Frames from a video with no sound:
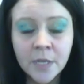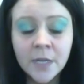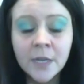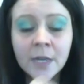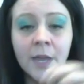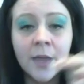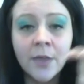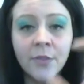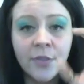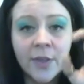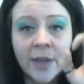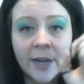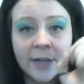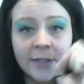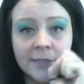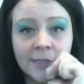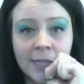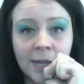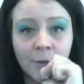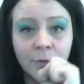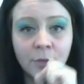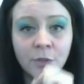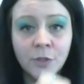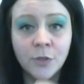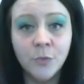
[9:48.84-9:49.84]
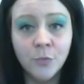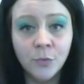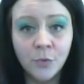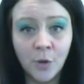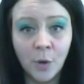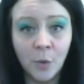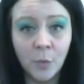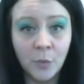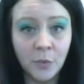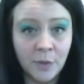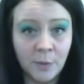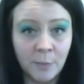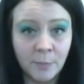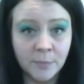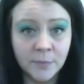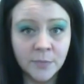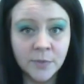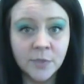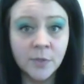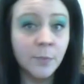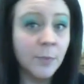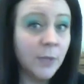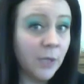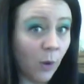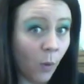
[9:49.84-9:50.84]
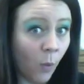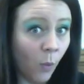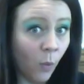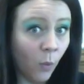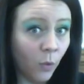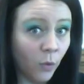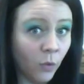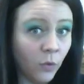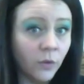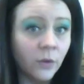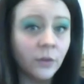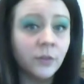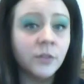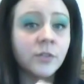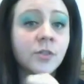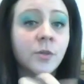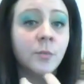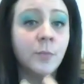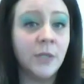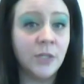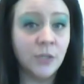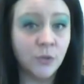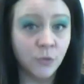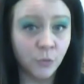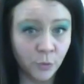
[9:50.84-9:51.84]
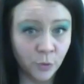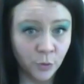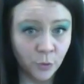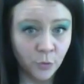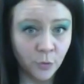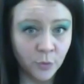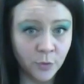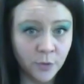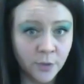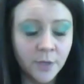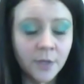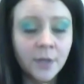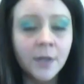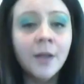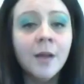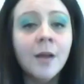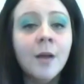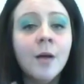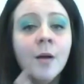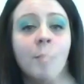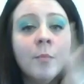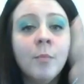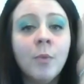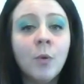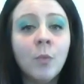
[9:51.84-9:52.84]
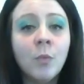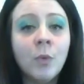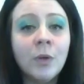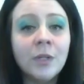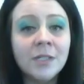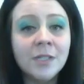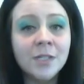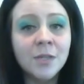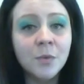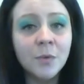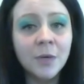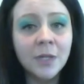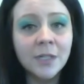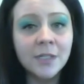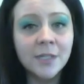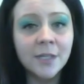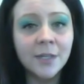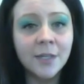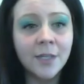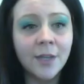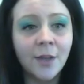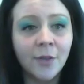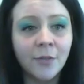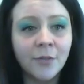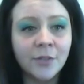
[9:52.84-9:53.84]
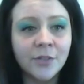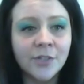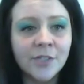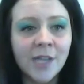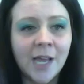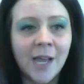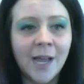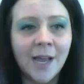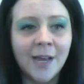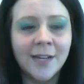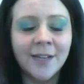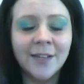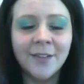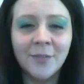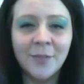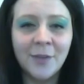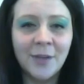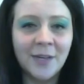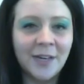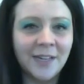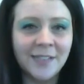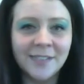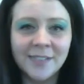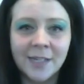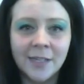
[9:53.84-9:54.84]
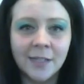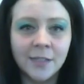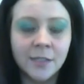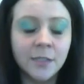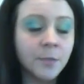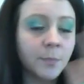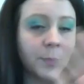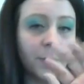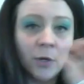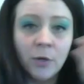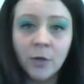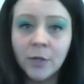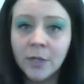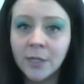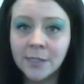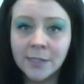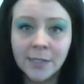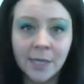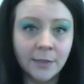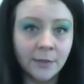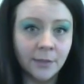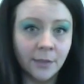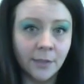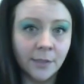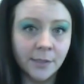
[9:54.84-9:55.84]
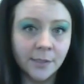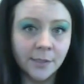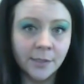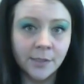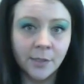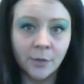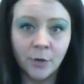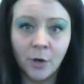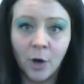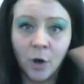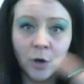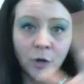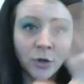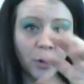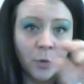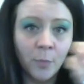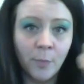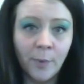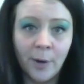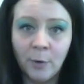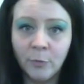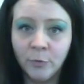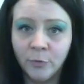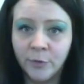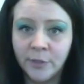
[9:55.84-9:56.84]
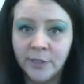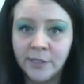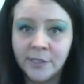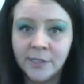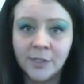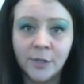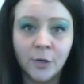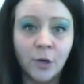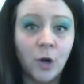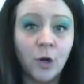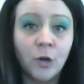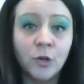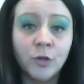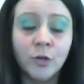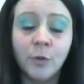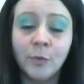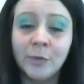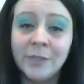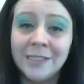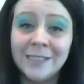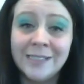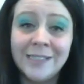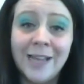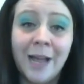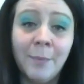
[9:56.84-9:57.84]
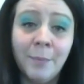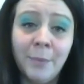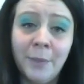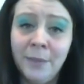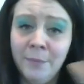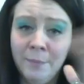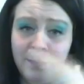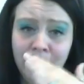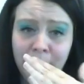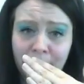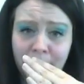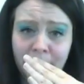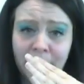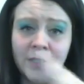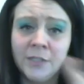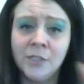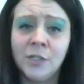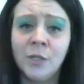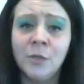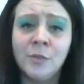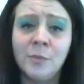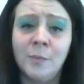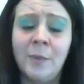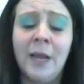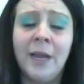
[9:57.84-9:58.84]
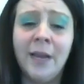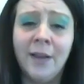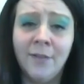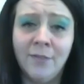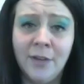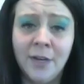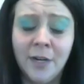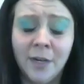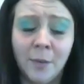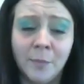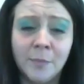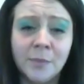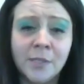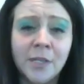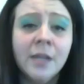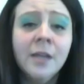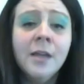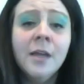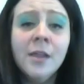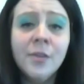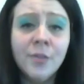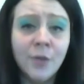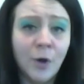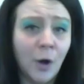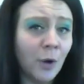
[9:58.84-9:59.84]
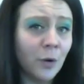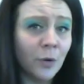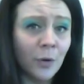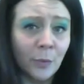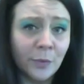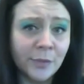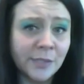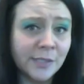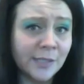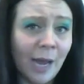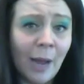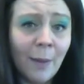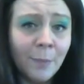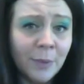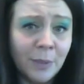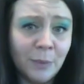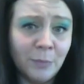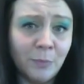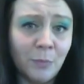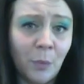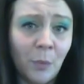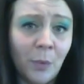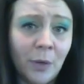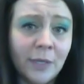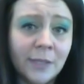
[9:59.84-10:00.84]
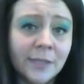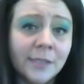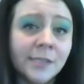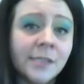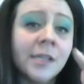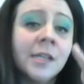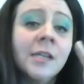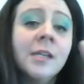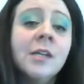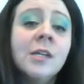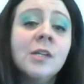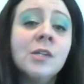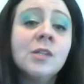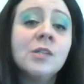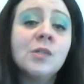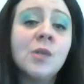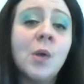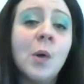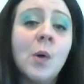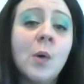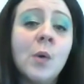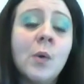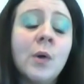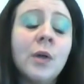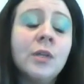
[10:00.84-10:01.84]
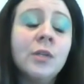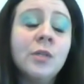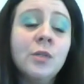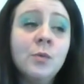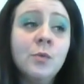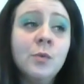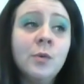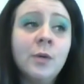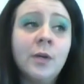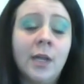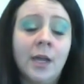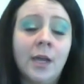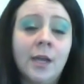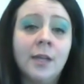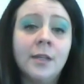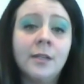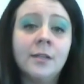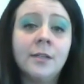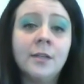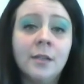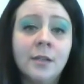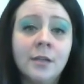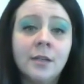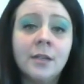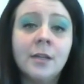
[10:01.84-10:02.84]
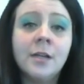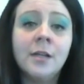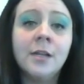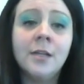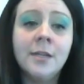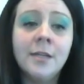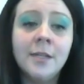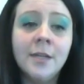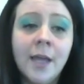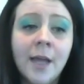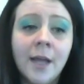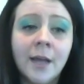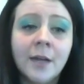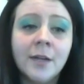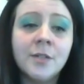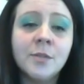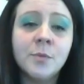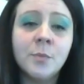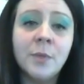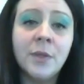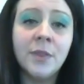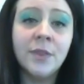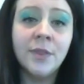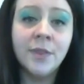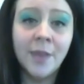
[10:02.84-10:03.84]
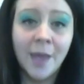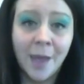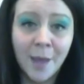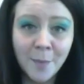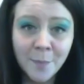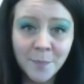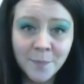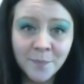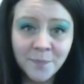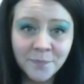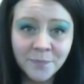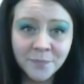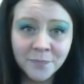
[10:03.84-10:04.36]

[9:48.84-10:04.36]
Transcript: and that is how you know them to be whole, to be true. But once you get to the other side, like I said, spirit is endless. There are no boundaries. There are no stopping. Excuse me, I have hiccups. There are no stopping points. So you can connect with them,